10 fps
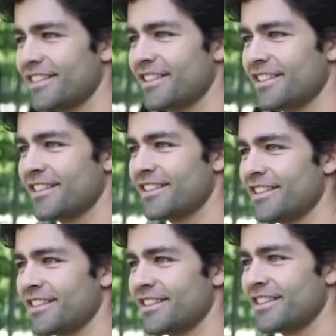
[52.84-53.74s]

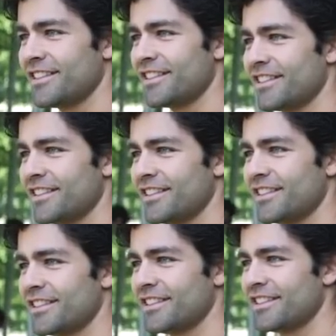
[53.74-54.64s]

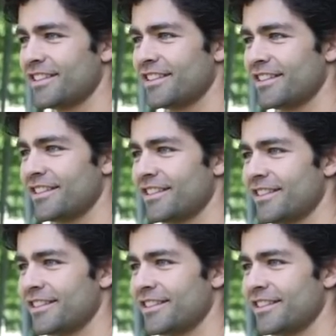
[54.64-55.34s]
[no speech]